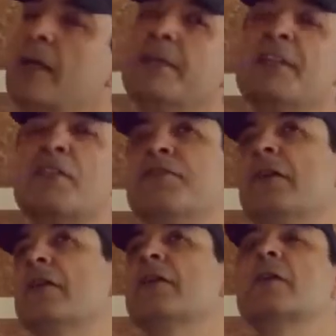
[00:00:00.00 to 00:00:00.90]
this
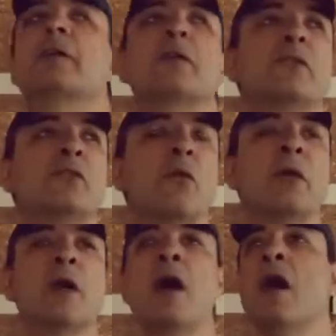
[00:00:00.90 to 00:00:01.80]
fucker, you know, is
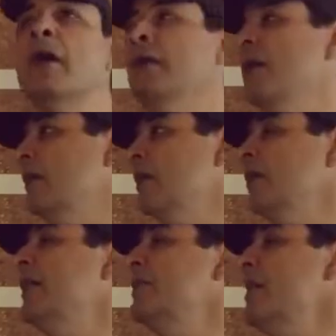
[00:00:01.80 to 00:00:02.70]
going on and on and
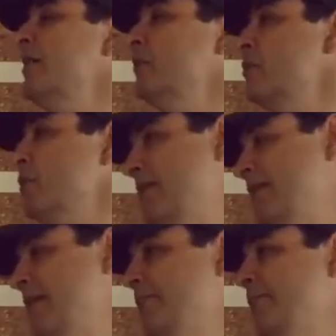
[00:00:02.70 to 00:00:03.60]
on because he got into a street
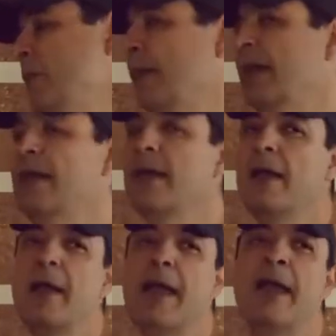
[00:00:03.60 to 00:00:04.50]
fight, okay?
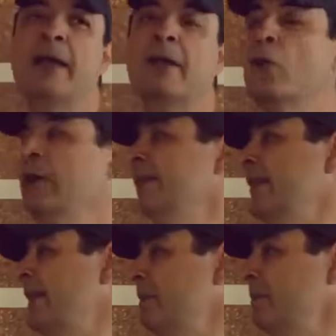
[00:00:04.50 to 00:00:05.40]
And according
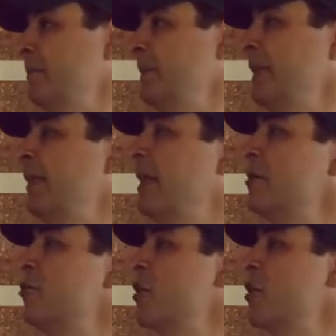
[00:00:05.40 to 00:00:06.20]
to him, he got